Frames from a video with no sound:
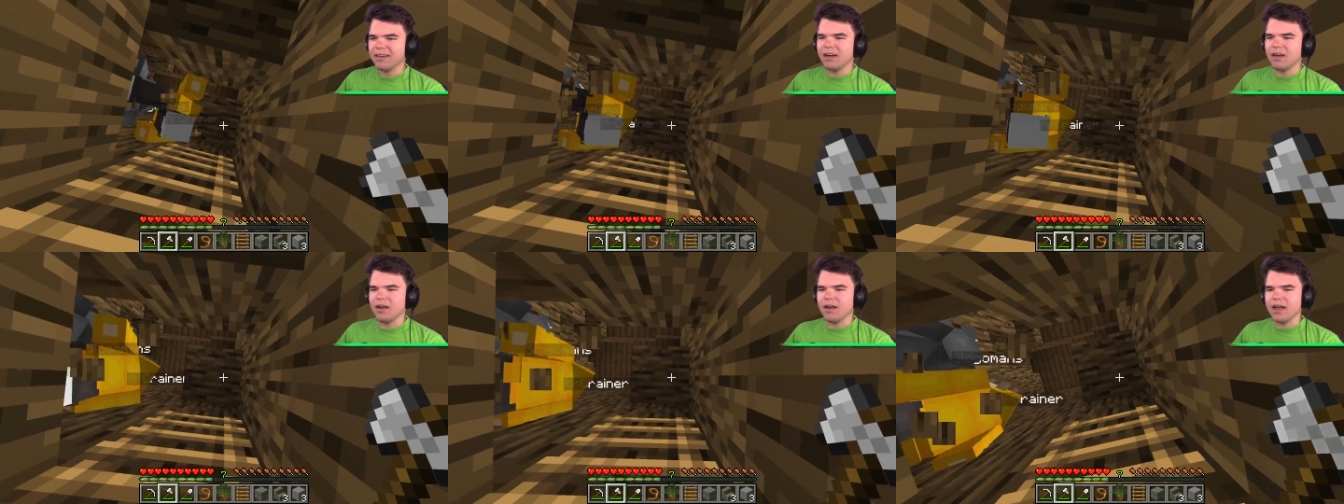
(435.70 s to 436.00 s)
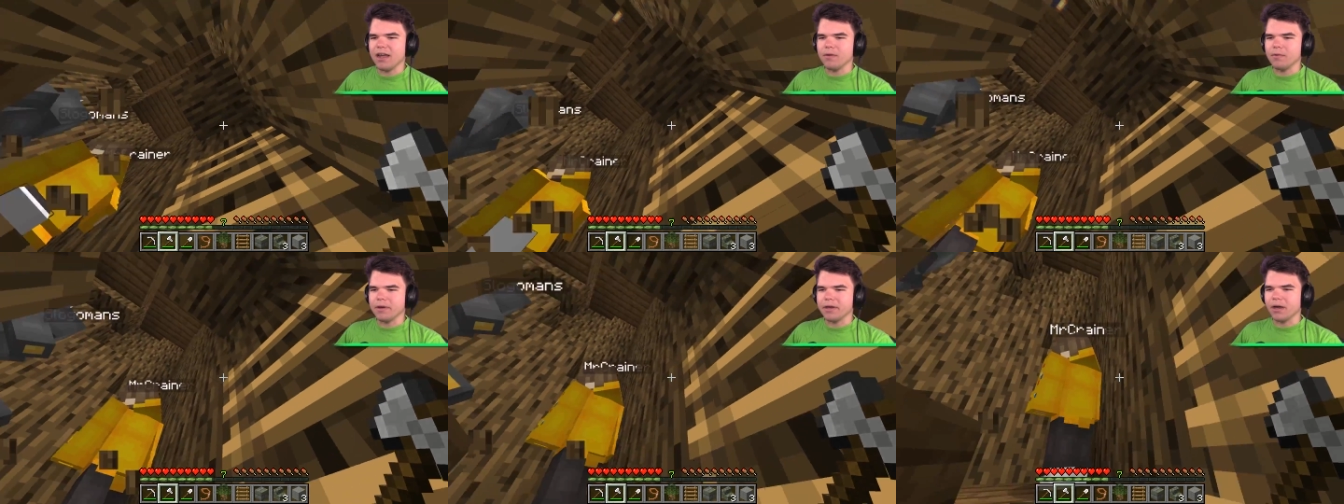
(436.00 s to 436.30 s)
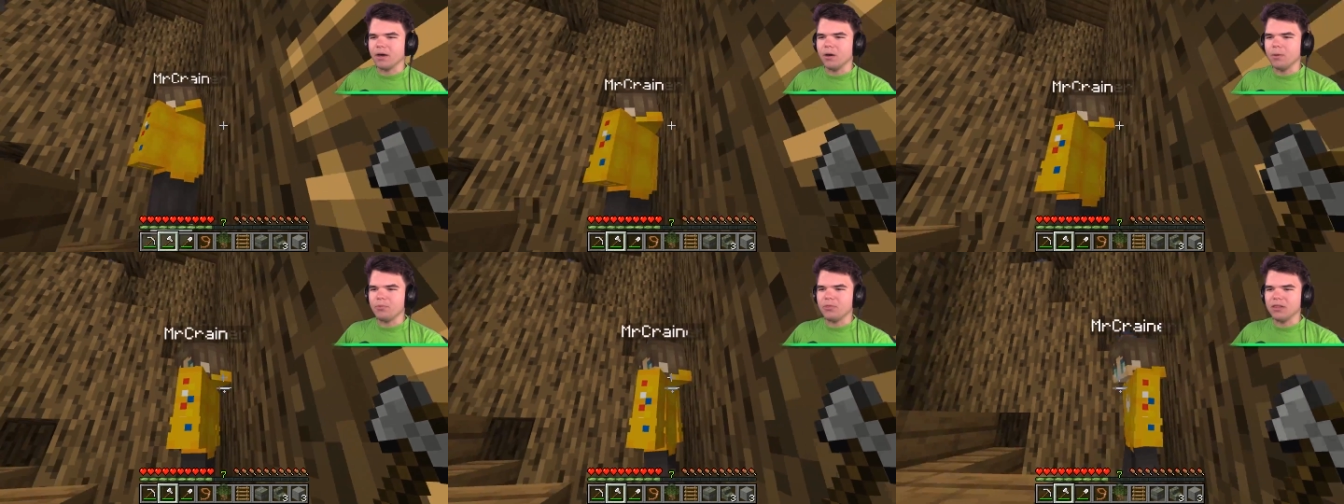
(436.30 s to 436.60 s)
All right, we
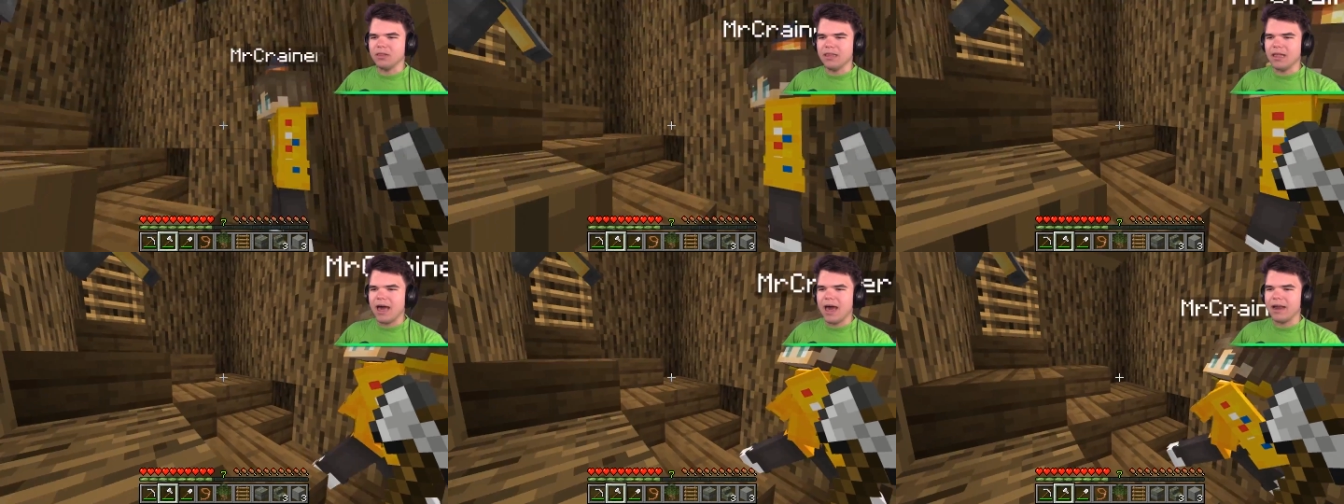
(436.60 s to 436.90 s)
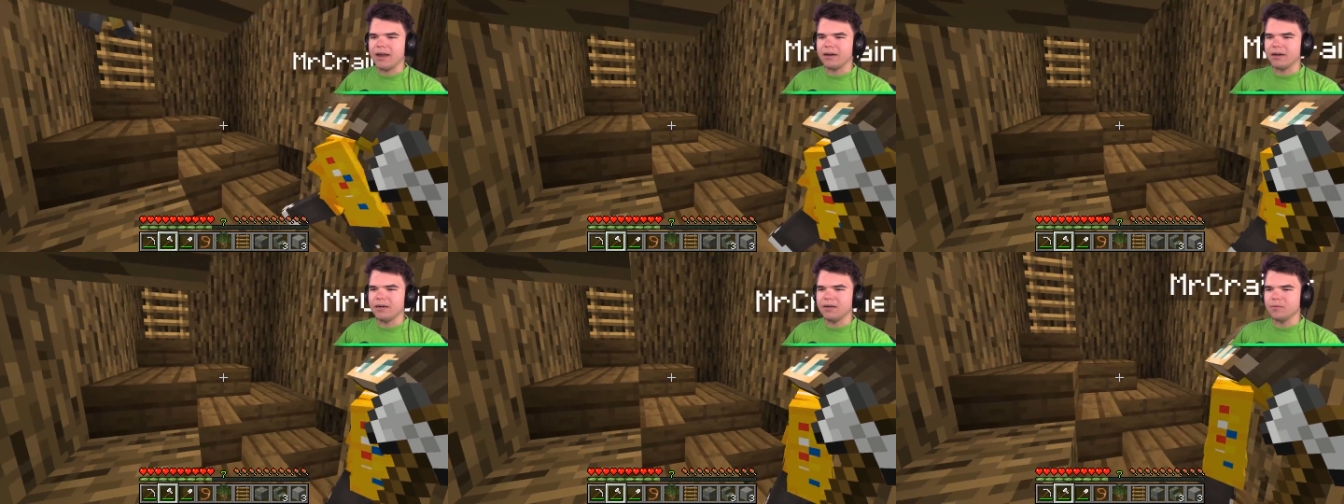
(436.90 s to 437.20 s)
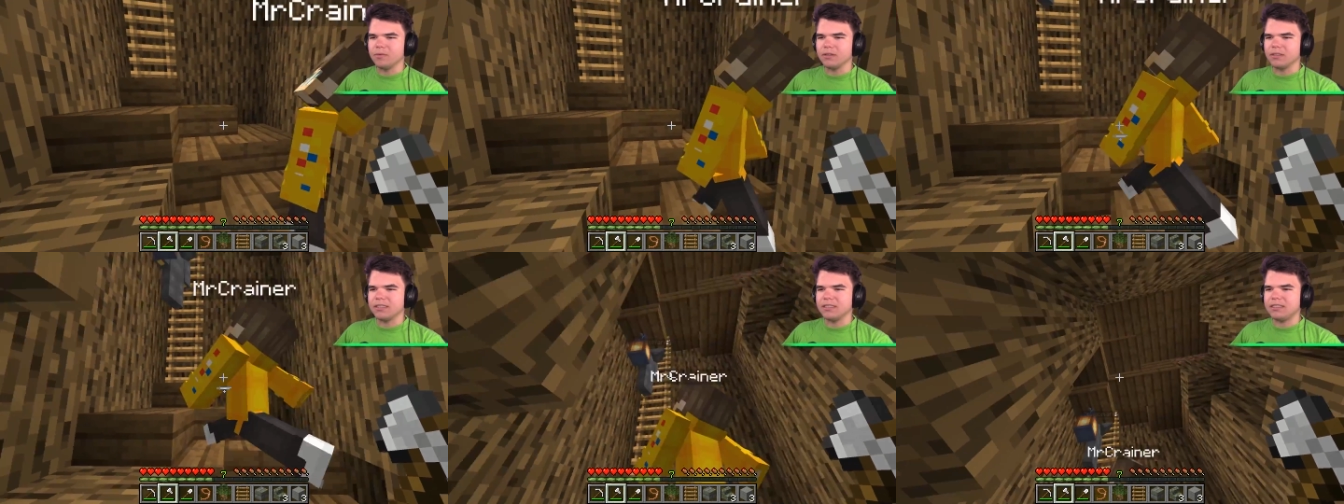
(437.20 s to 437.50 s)
go up the ladder.
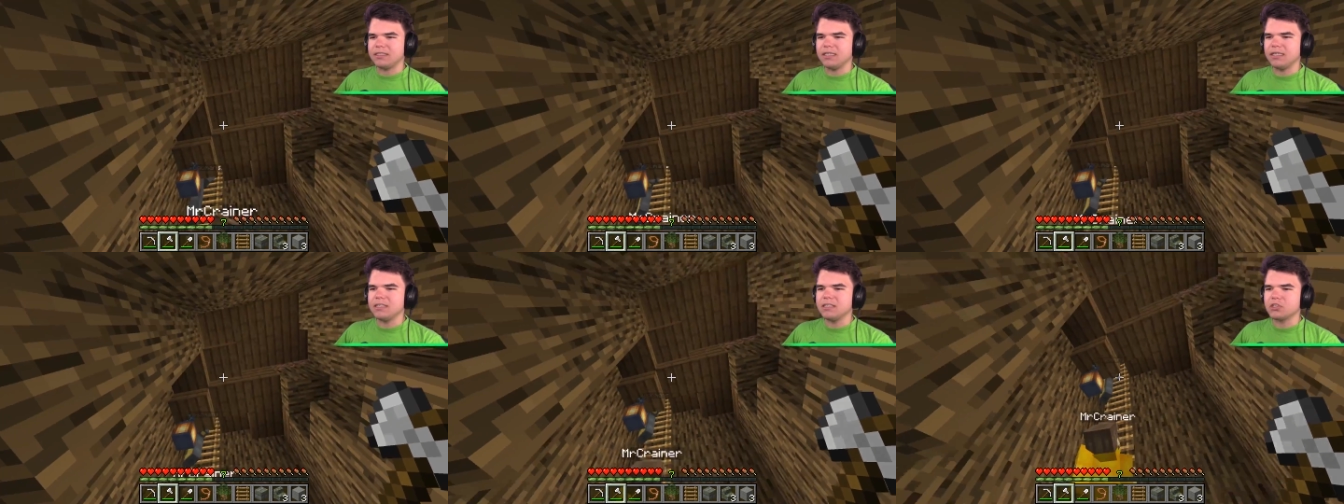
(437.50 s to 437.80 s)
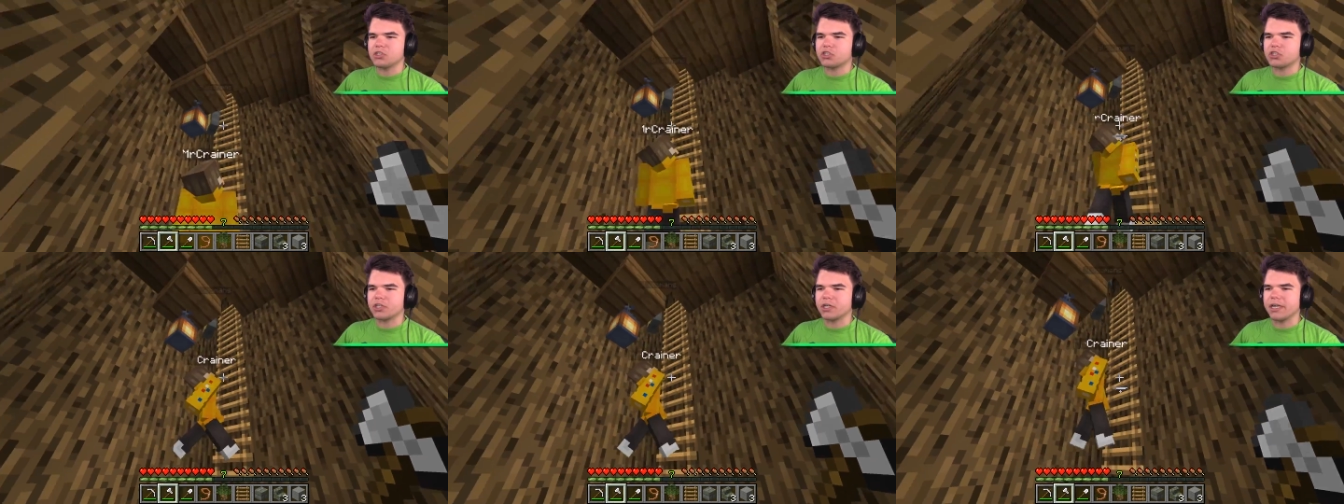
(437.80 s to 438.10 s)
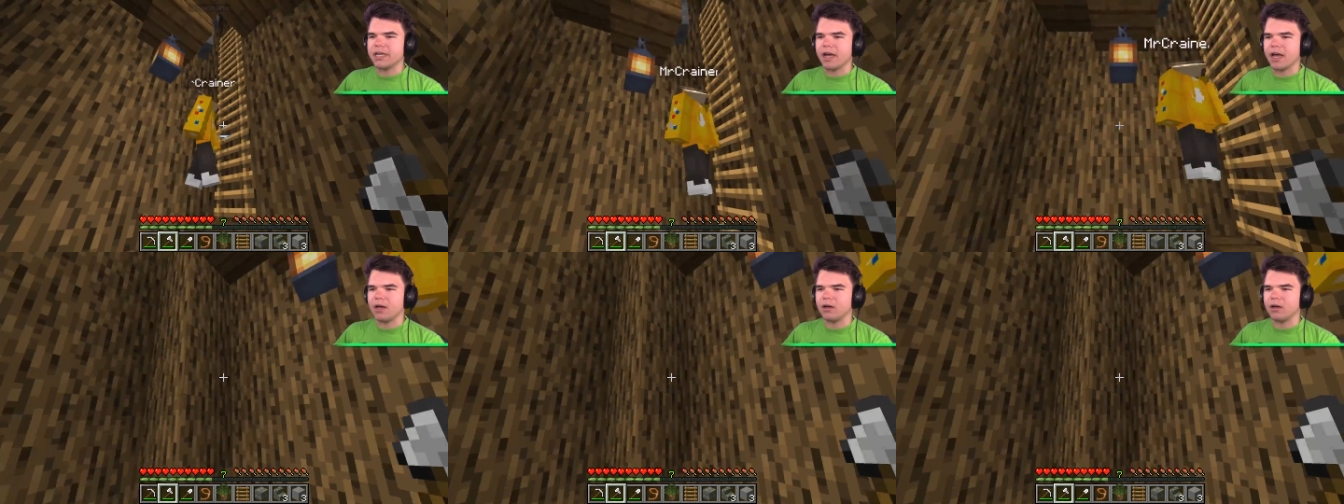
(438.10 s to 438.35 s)
Well, this oh is a tree God.